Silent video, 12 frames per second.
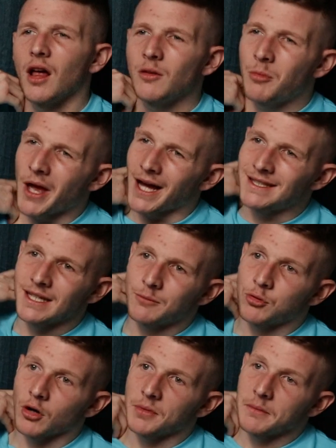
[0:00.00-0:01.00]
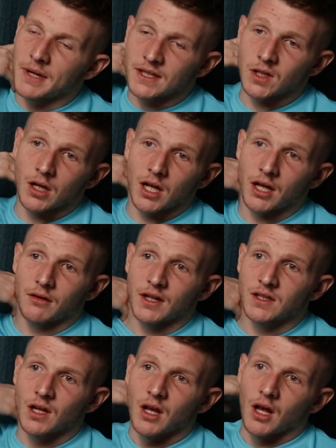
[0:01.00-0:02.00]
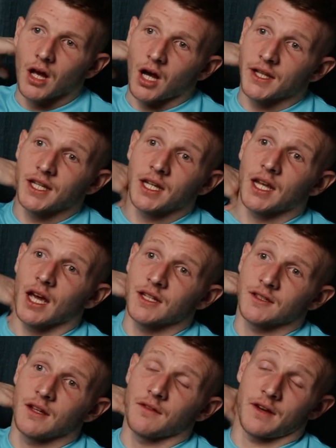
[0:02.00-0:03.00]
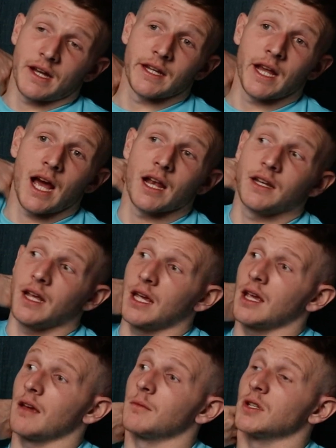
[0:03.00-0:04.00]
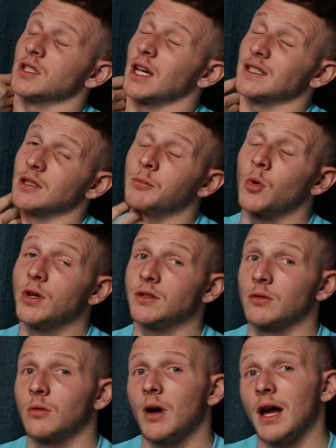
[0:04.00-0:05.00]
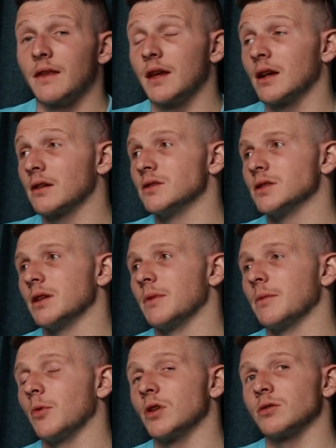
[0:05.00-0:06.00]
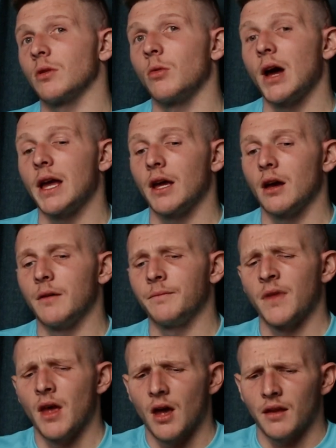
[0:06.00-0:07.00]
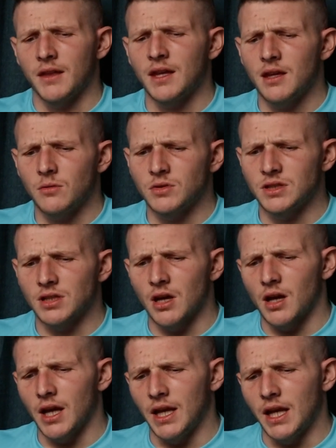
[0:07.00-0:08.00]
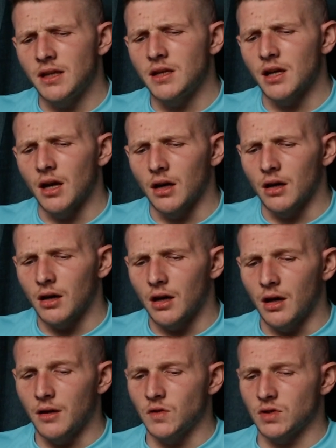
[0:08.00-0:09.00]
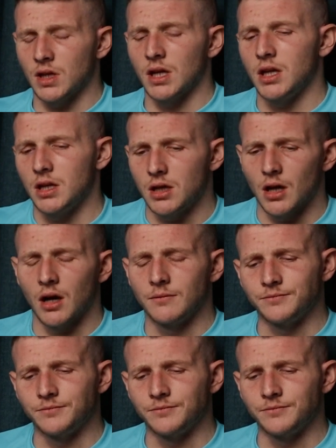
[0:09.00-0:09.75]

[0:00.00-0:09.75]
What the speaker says: The bit I did probably miss earlier is I did get a sniff. Andy Halliday gave me a chance. The boys were away. The England GB boys were away. I think it was in India. It was the